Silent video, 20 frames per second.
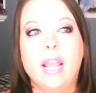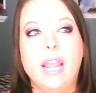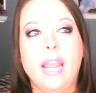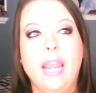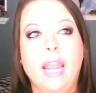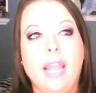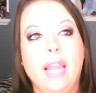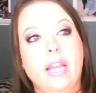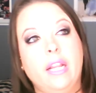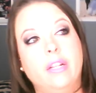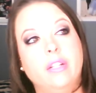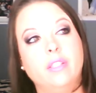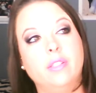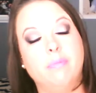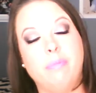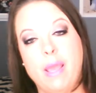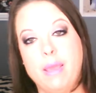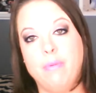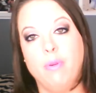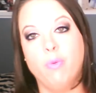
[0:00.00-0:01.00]
and
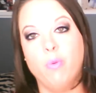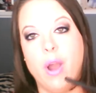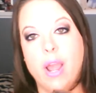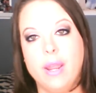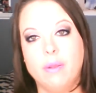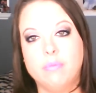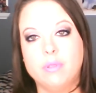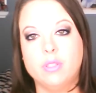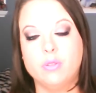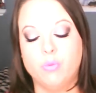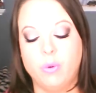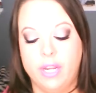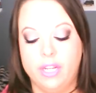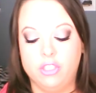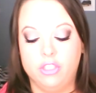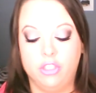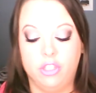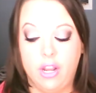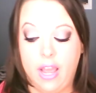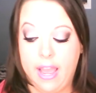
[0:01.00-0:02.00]
baby wipes,
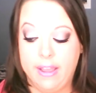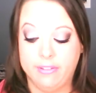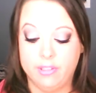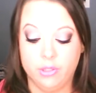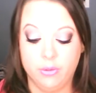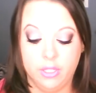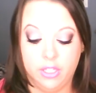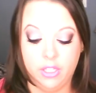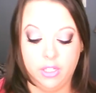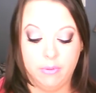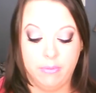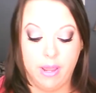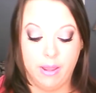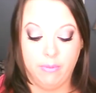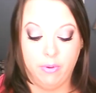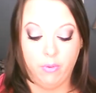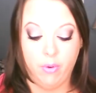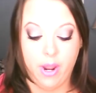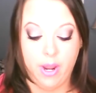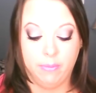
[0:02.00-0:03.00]
which I've switched to
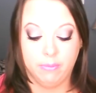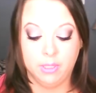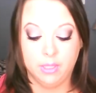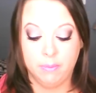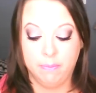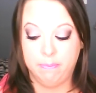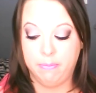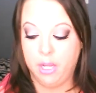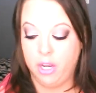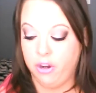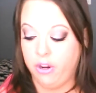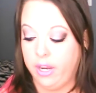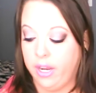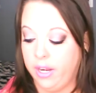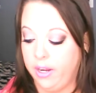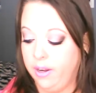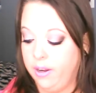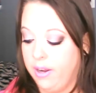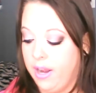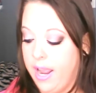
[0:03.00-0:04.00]
baby wipes,
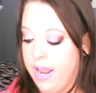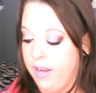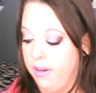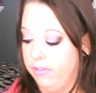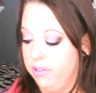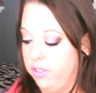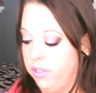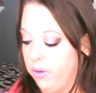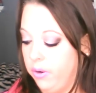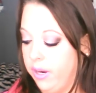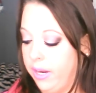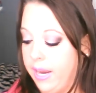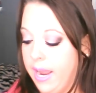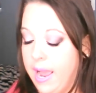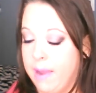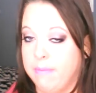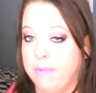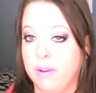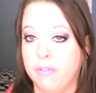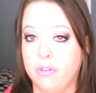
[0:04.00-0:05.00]
period. End of story.
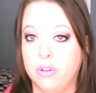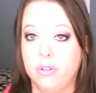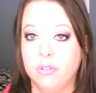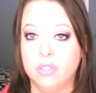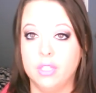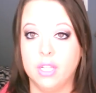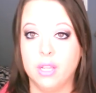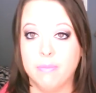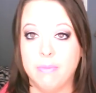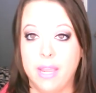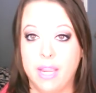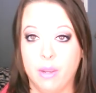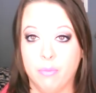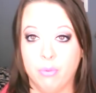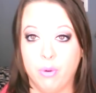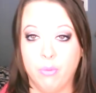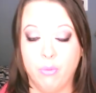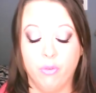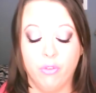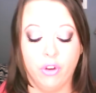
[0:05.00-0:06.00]
I'm never using a makeup
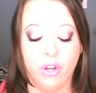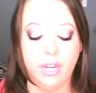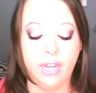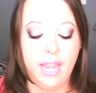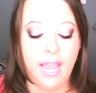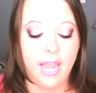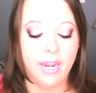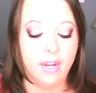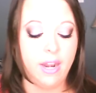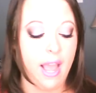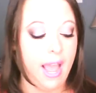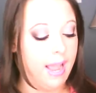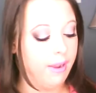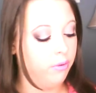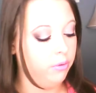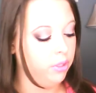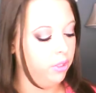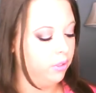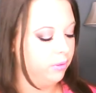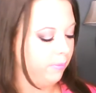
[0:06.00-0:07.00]
remover again. I
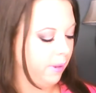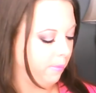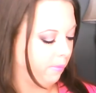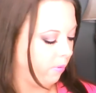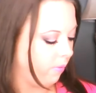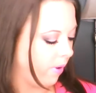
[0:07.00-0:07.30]
will use baby